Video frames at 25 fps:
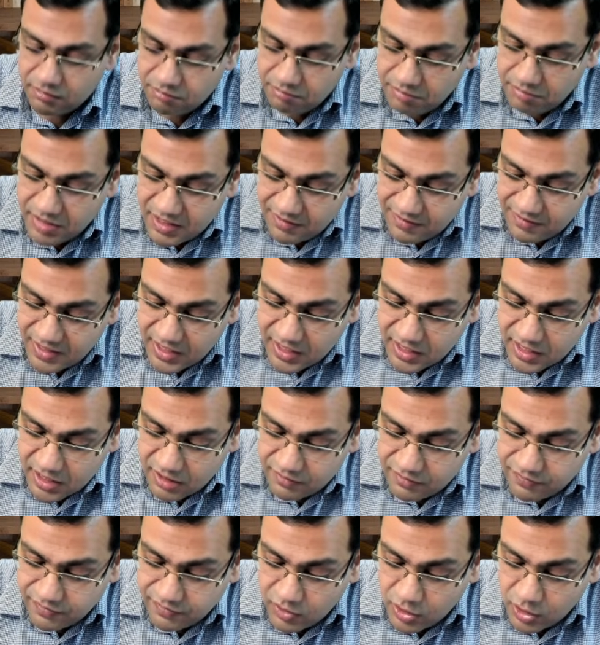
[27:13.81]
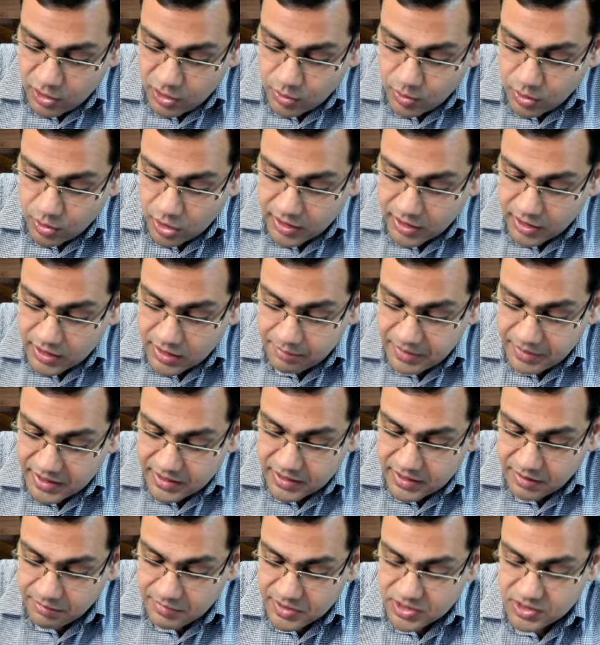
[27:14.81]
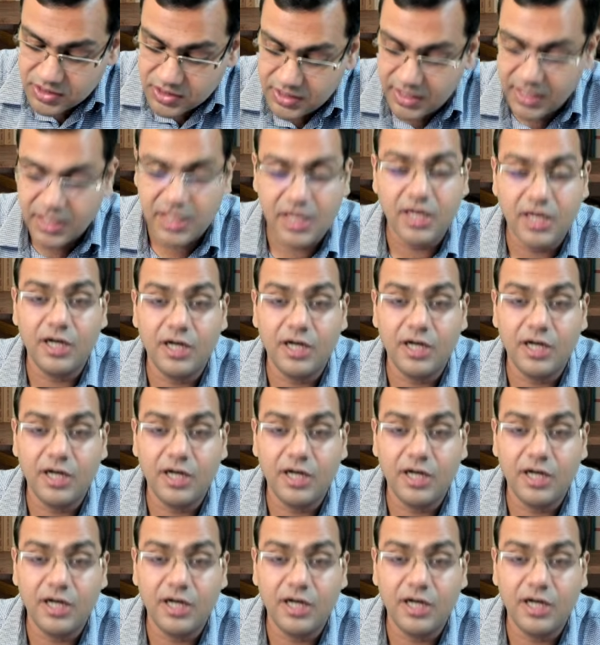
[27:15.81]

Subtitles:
Be very careful. Do not commit the mistake here.